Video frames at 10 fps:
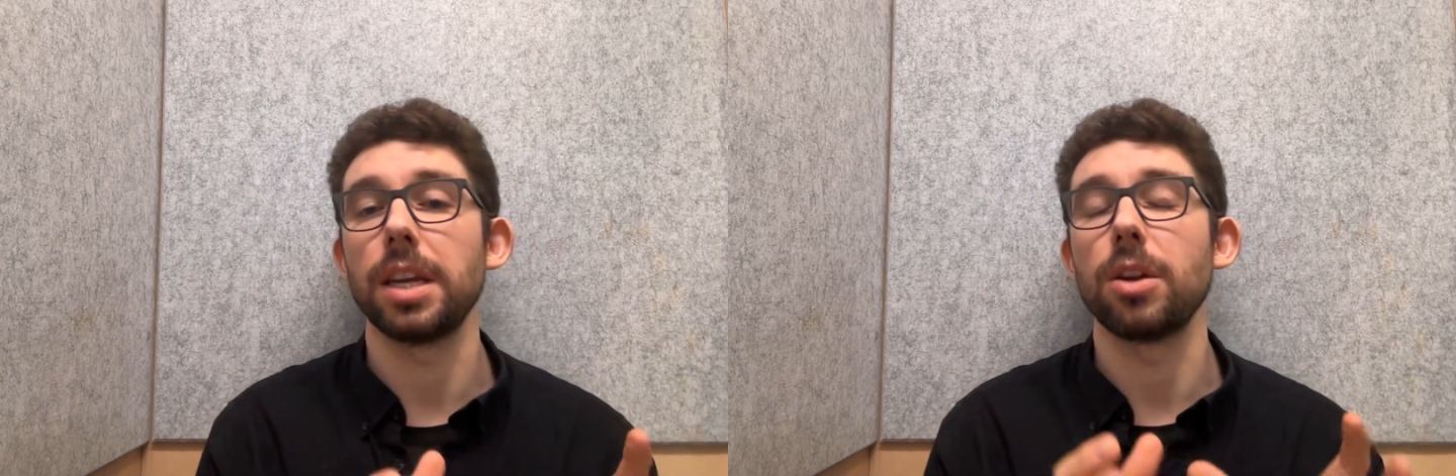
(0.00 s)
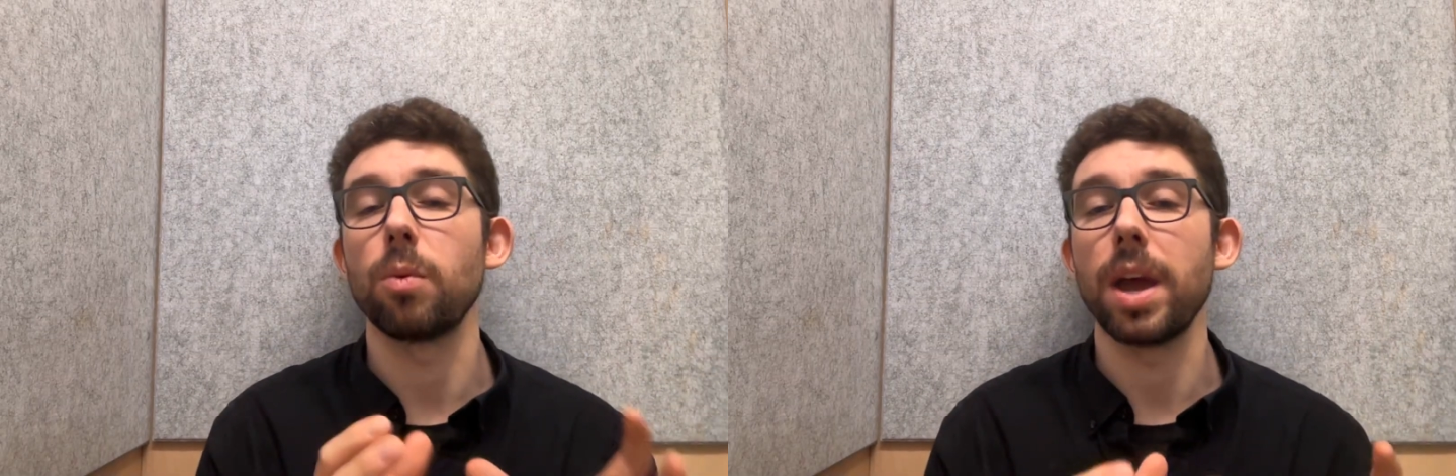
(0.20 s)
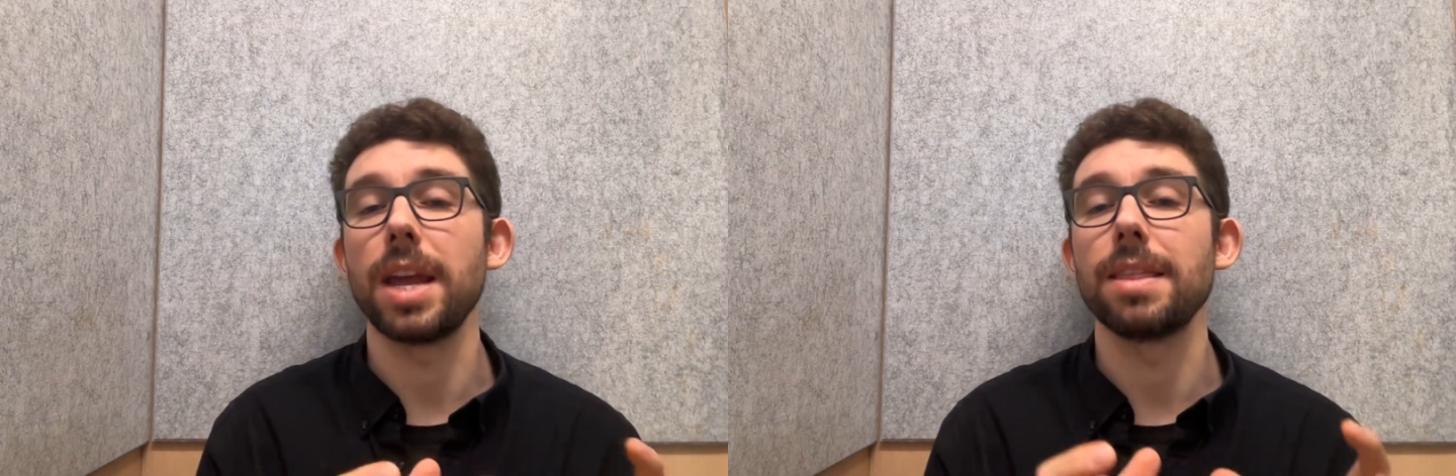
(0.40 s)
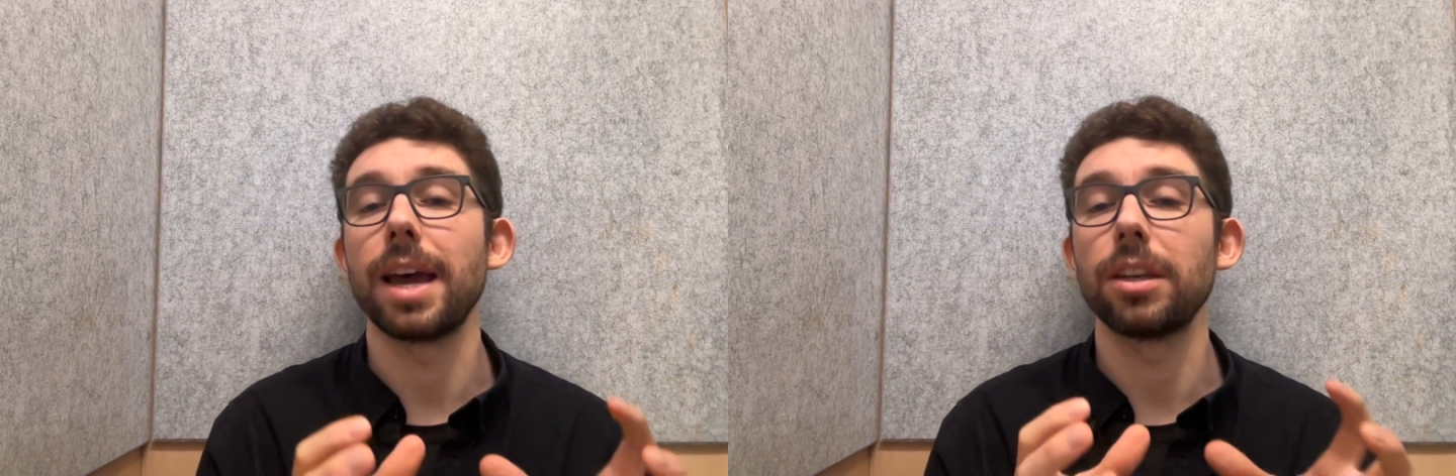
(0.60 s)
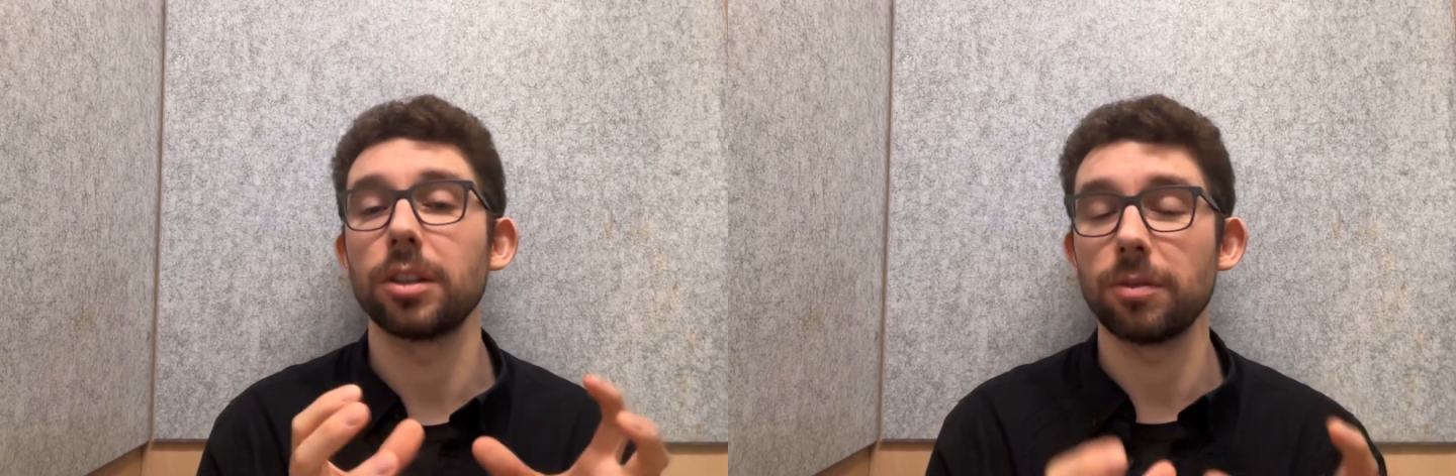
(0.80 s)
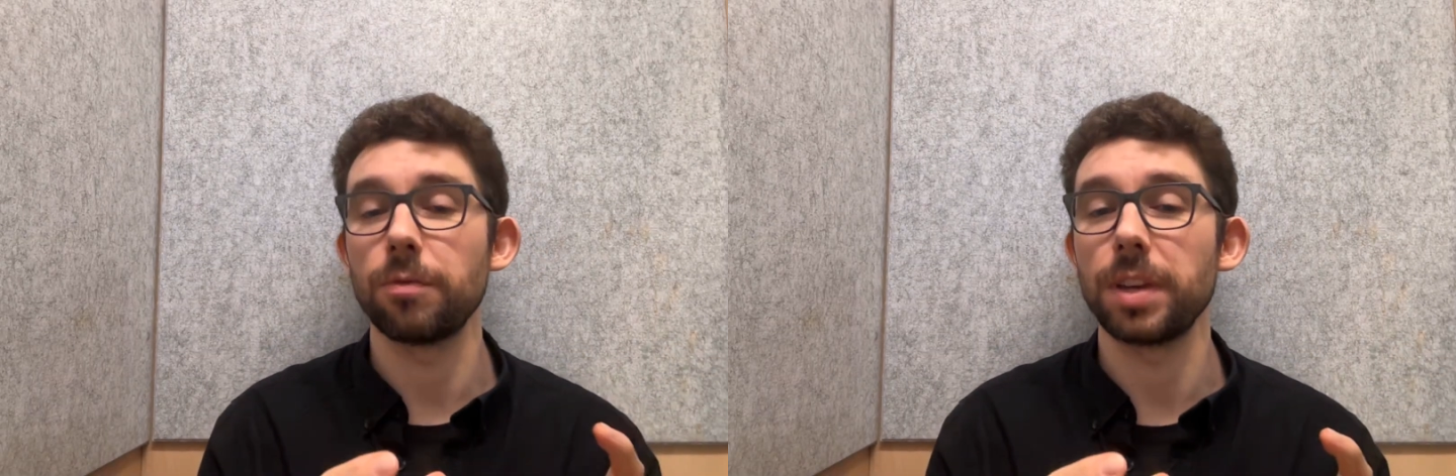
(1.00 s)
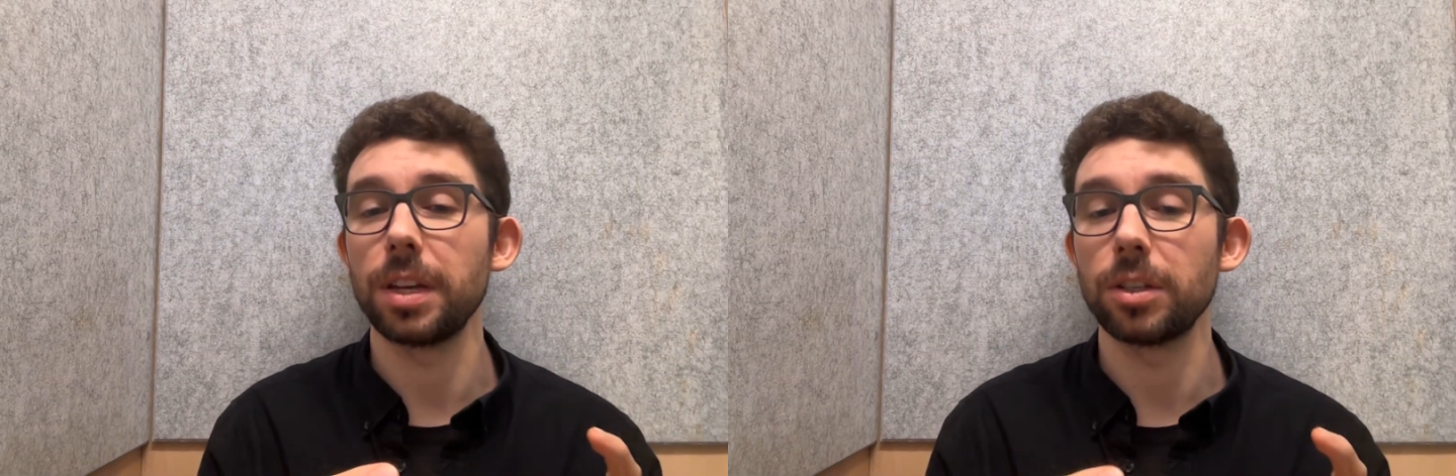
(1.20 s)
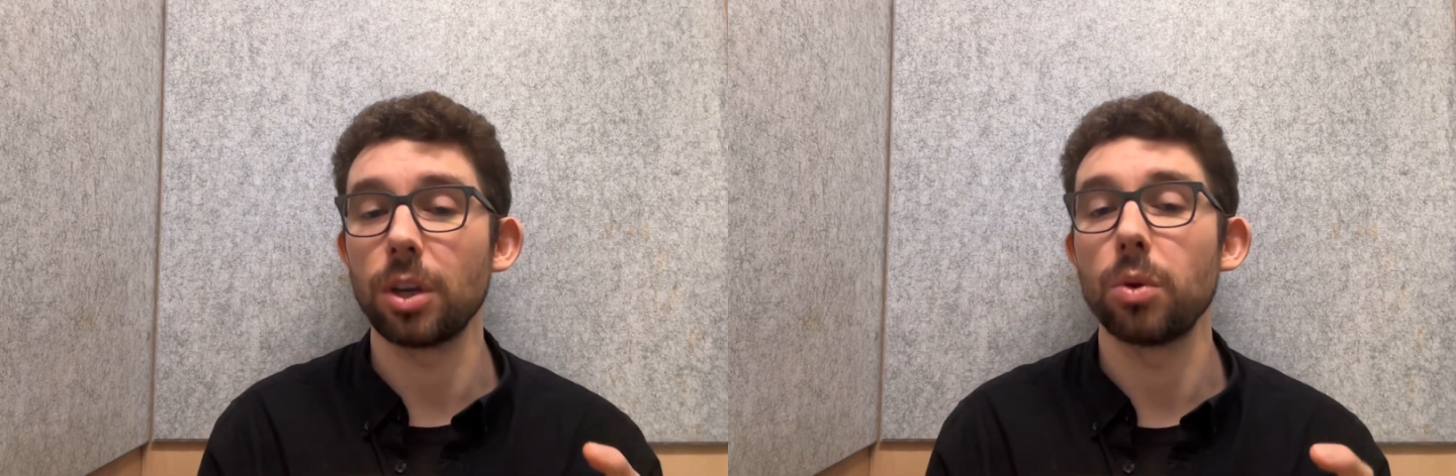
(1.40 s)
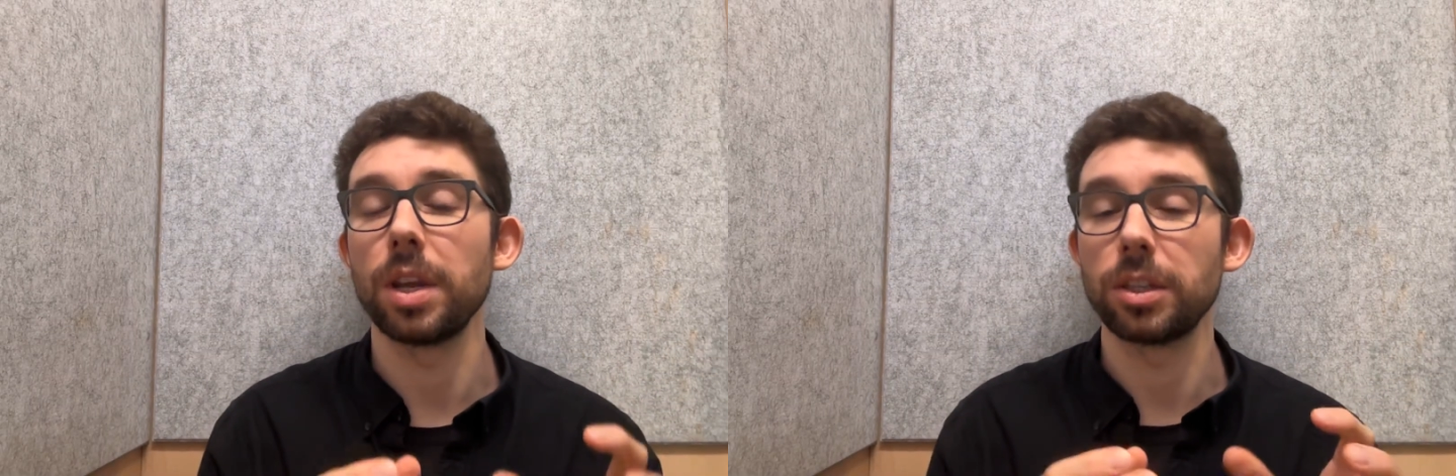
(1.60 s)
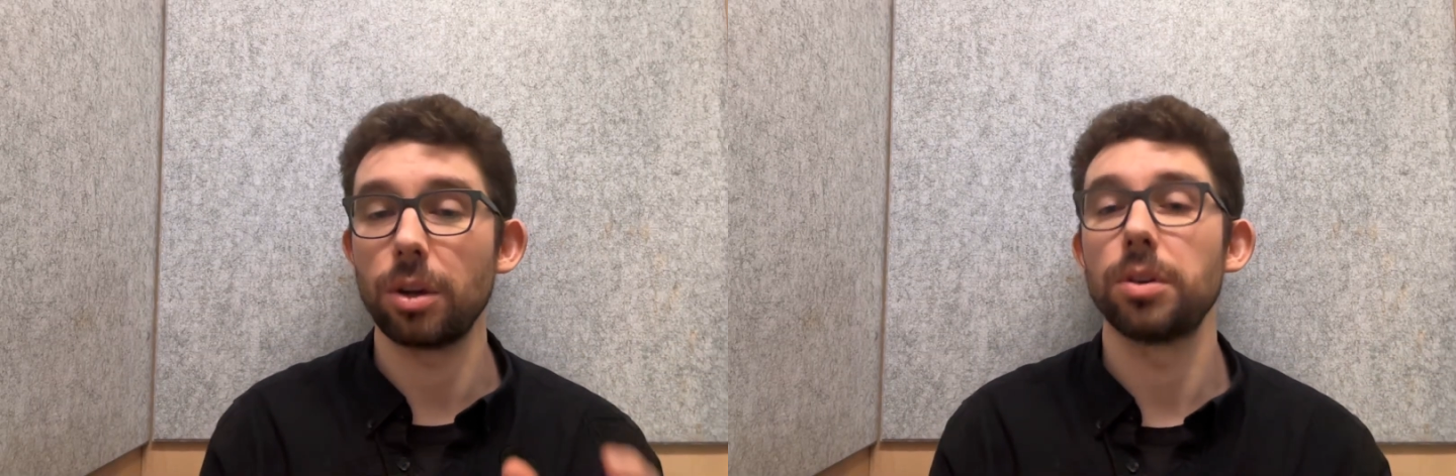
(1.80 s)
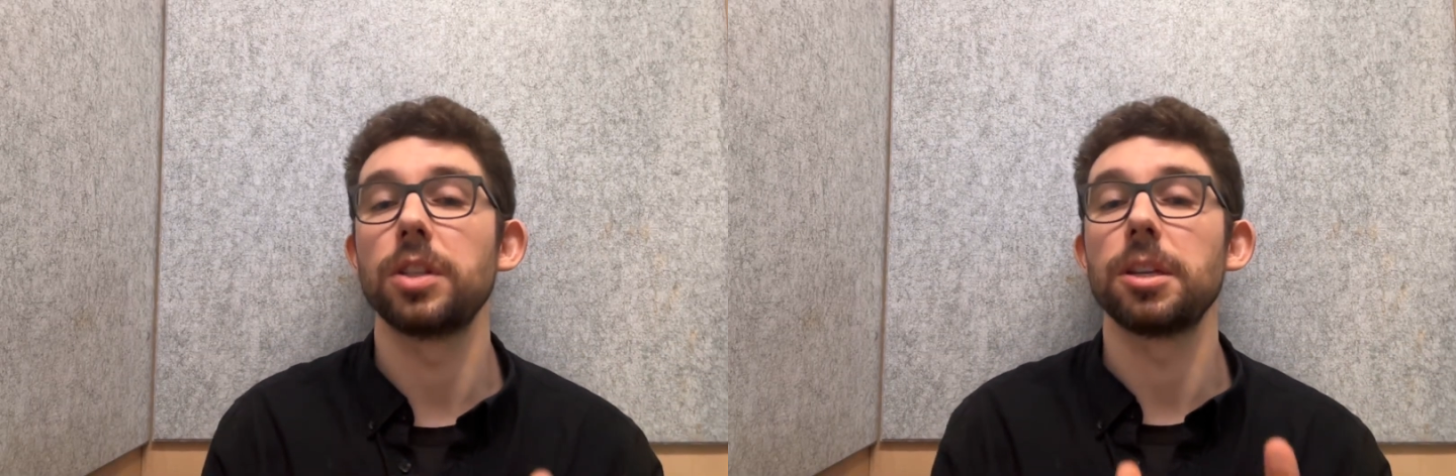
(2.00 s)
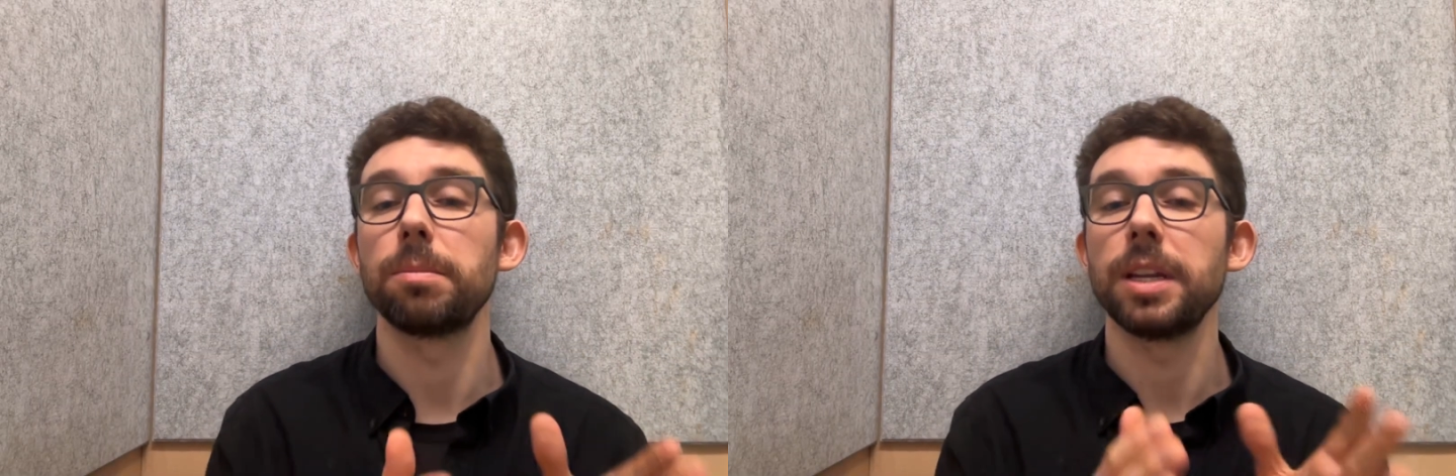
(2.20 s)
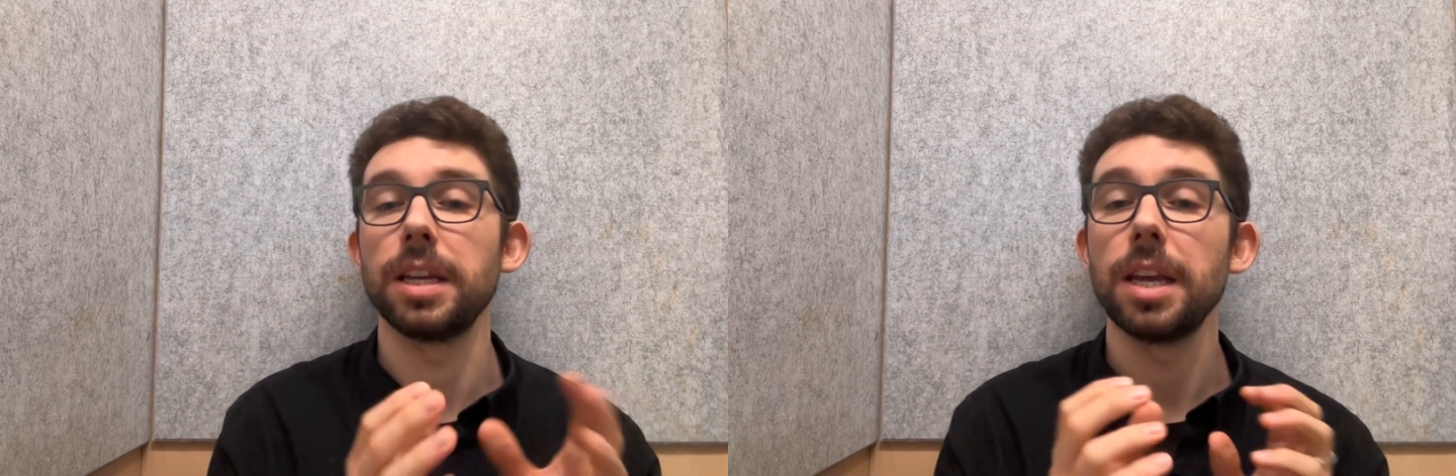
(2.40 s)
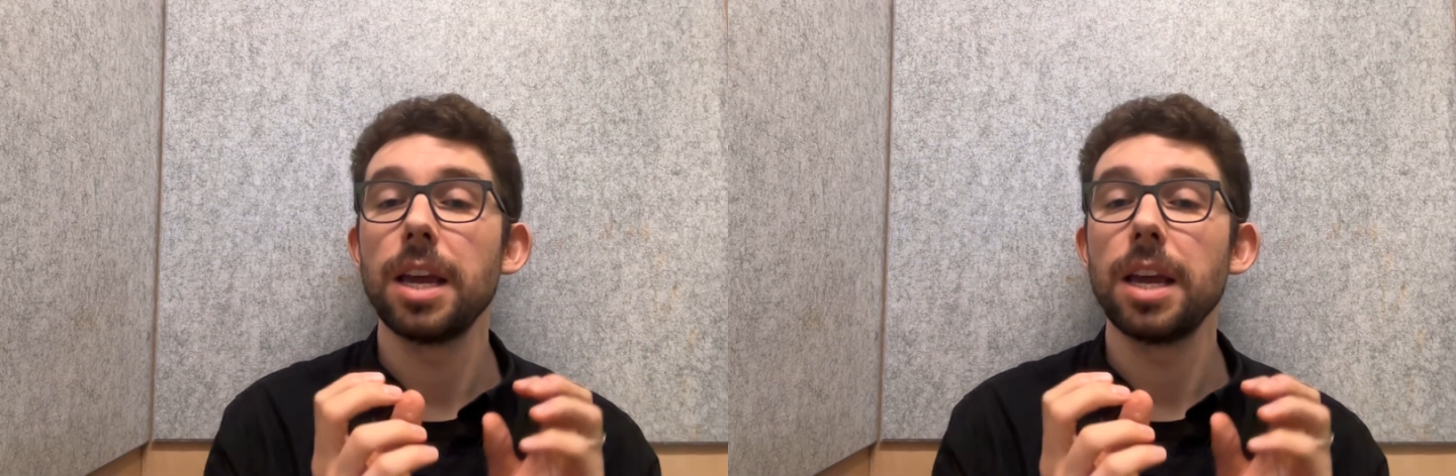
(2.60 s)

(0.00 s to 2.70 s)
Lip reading: in a way that doesn't feel as though it's going to simply